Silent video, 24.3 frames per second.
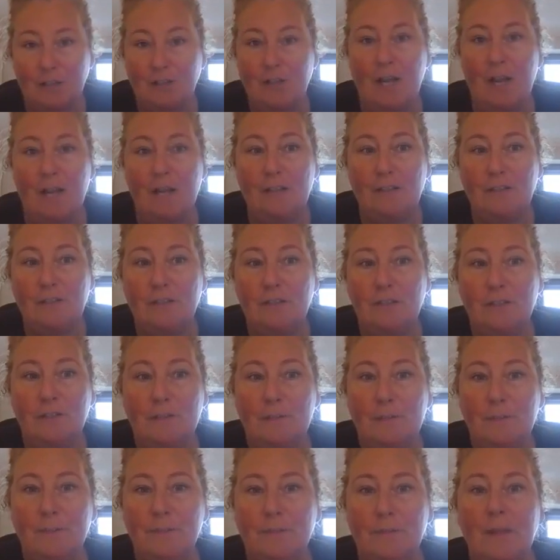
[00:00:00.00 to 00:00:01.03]
changed.
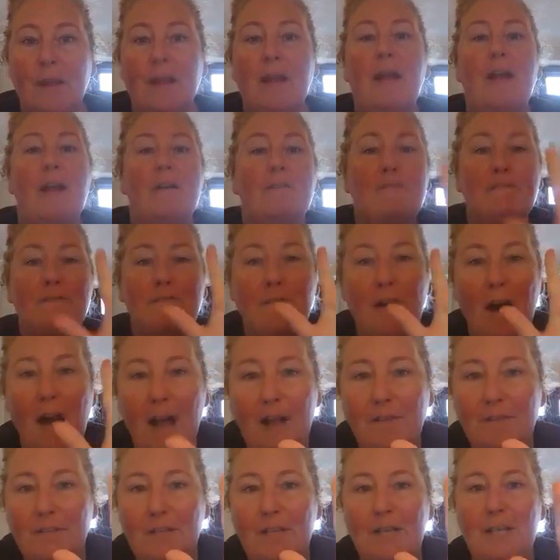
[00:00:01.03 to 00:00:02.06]

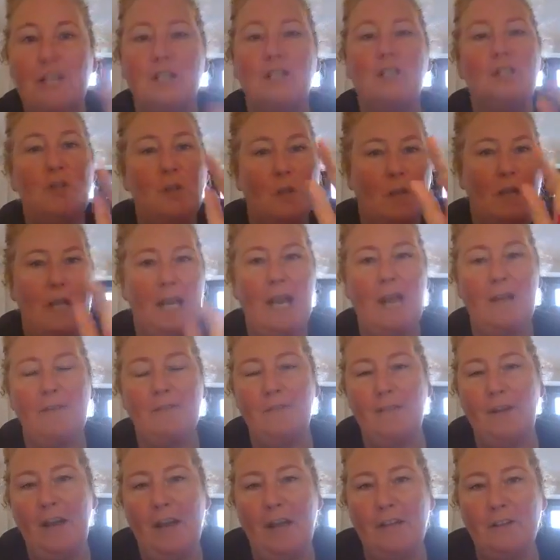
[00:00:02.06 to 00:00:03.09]
5 years, you can get
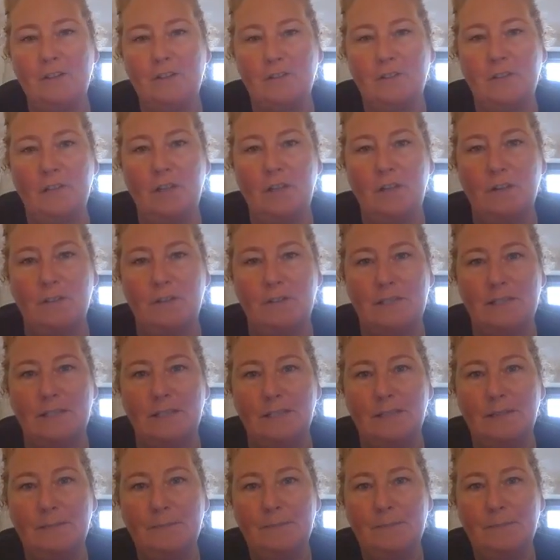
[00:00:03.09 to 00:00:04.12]
financial
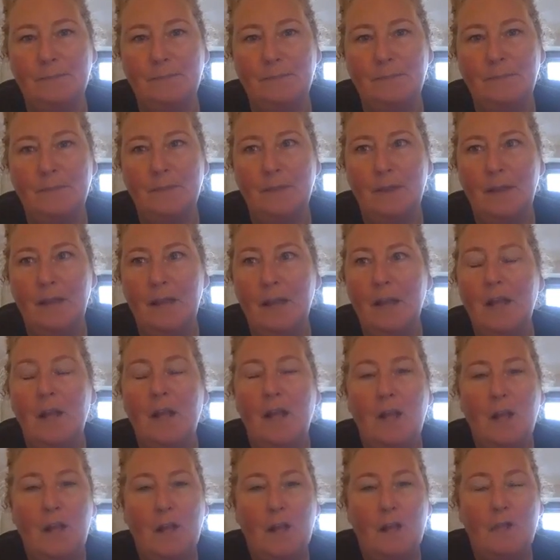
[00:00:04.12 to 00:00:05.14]
security.
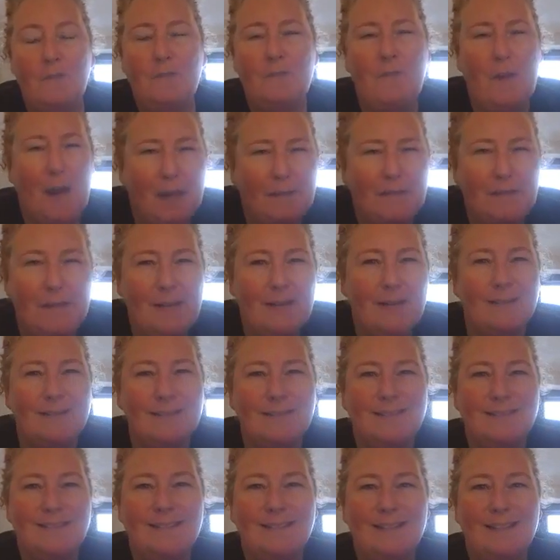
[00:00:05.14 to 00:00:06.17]
5
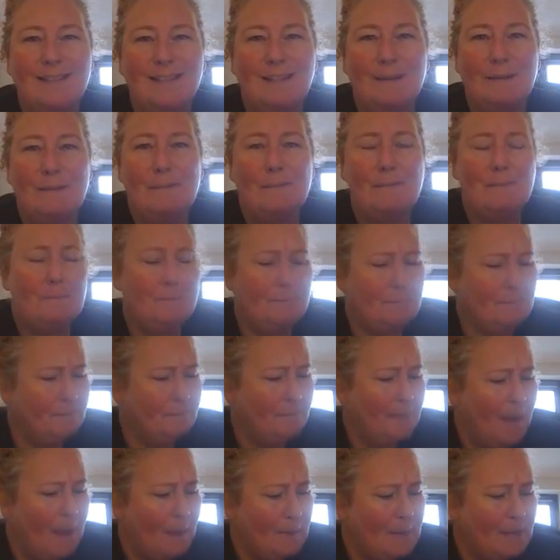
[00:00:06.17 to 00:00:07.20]
years.
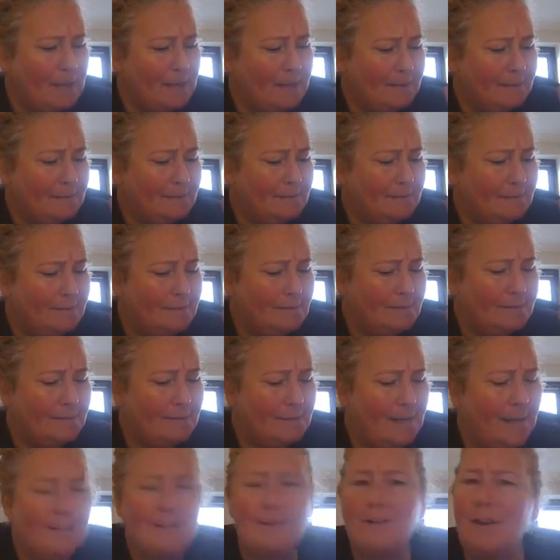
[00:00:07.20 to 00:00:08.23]
I mean,
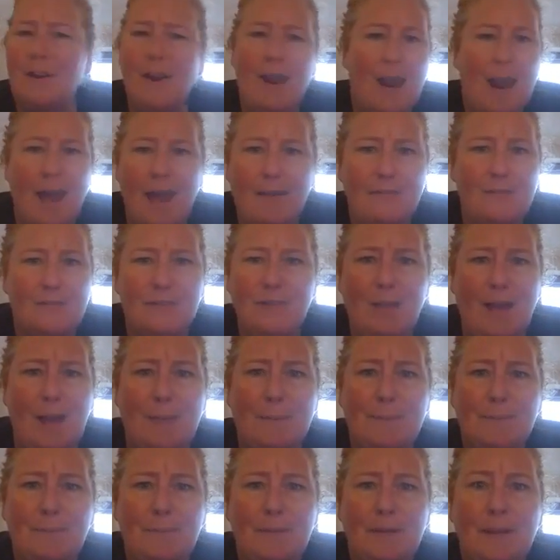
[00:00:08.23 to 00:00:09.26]
that's not a
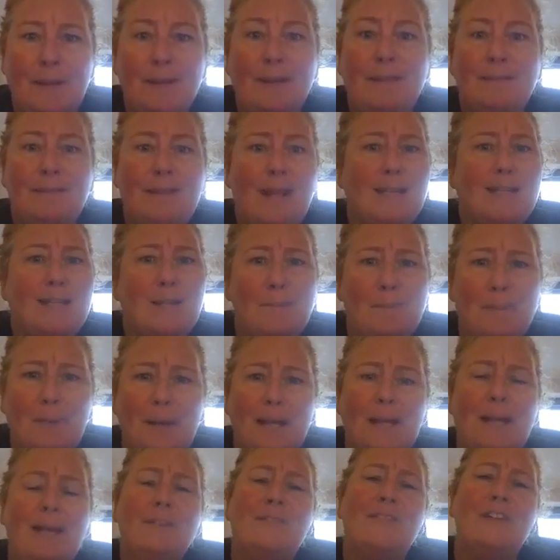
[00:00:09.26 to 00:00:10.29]
lifetime. That's a
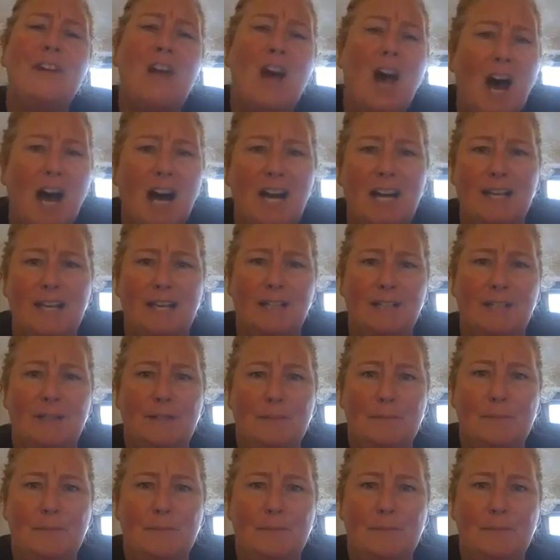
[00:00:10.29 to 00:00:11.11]
blink of an eye,